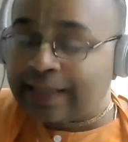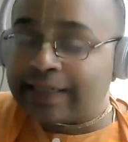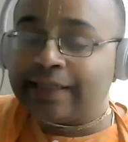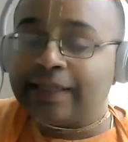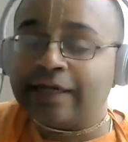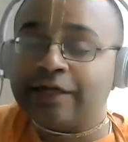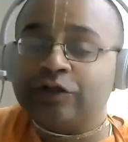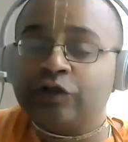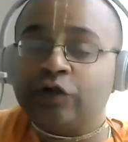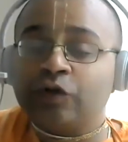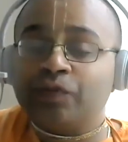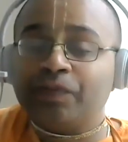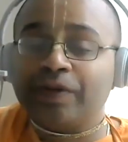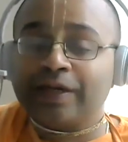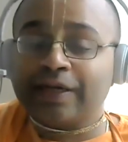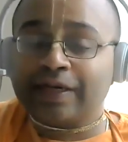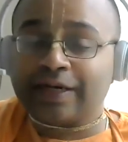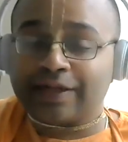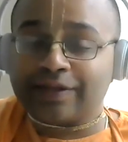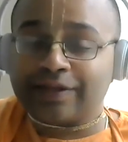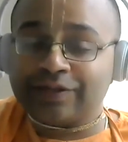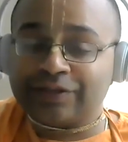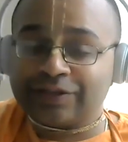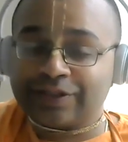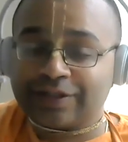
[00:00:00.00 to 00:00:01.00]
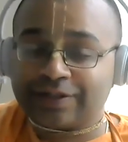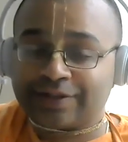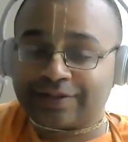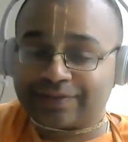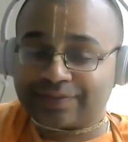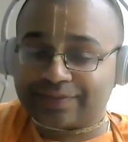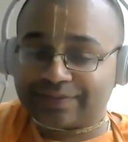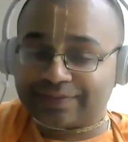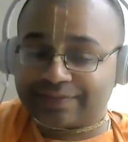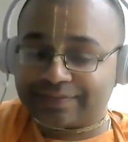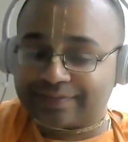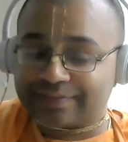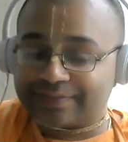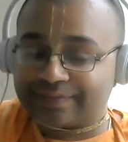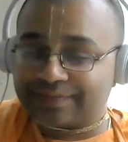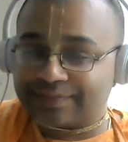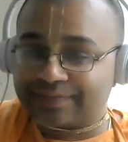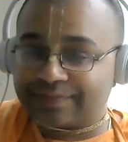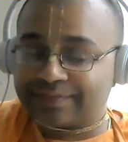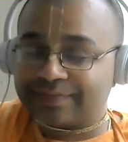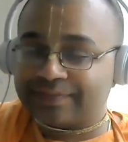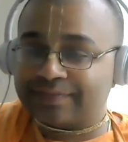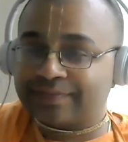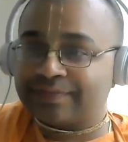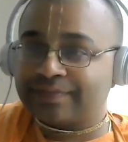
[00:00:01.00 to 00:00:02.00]
There should be culture.
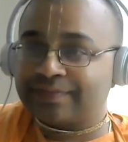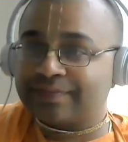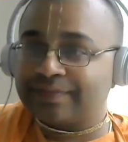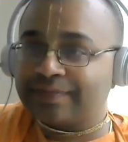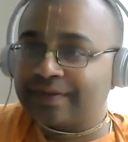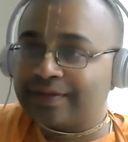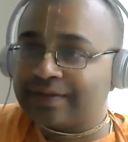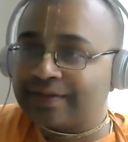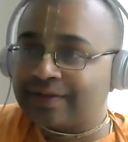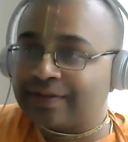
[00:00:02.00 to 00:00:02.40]
Hmm.